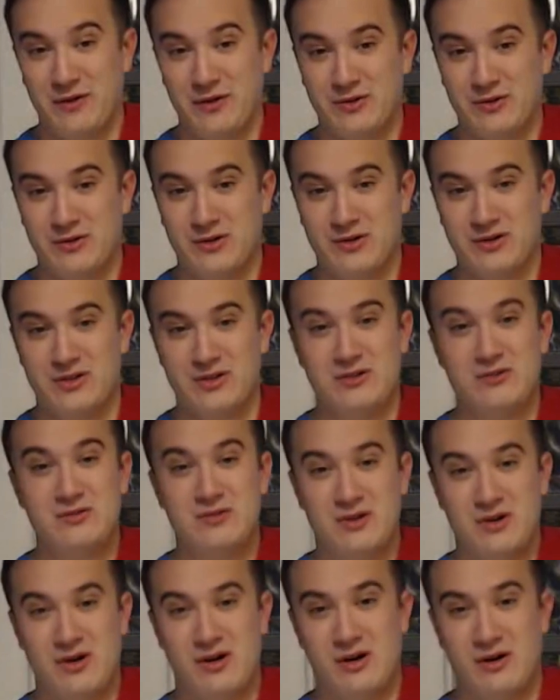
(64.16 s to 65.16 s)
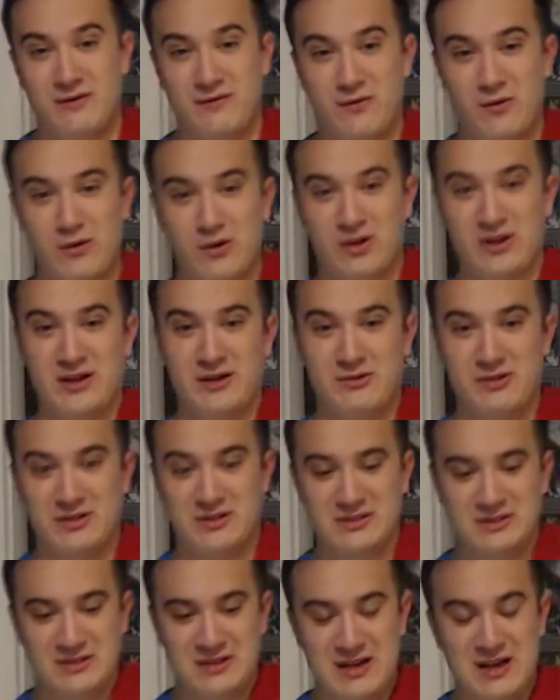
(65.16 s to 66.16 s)
further ado, our 4
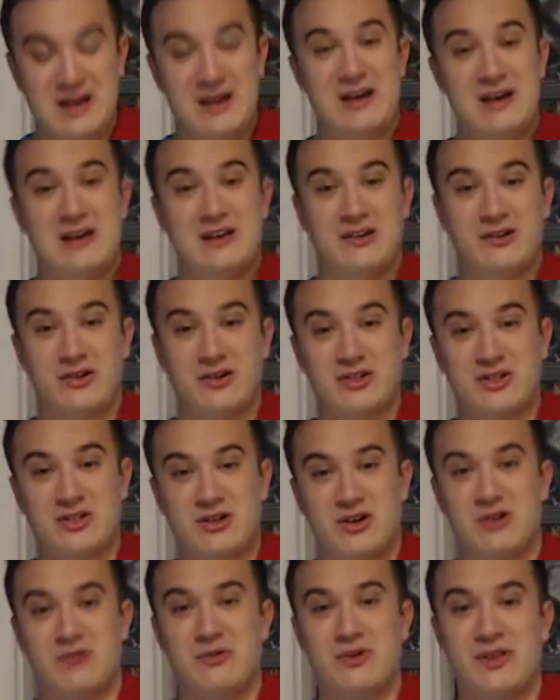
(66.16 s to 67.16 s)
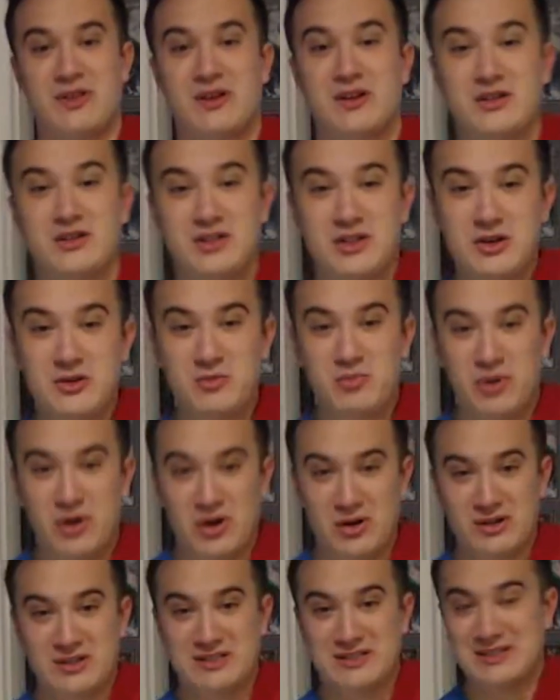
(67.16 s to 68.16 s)
liquids. You're going to start with 2
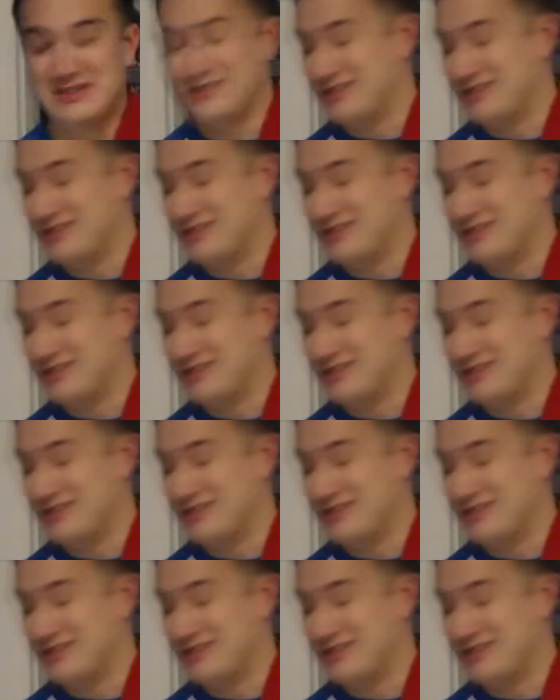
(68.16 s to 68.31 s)
parts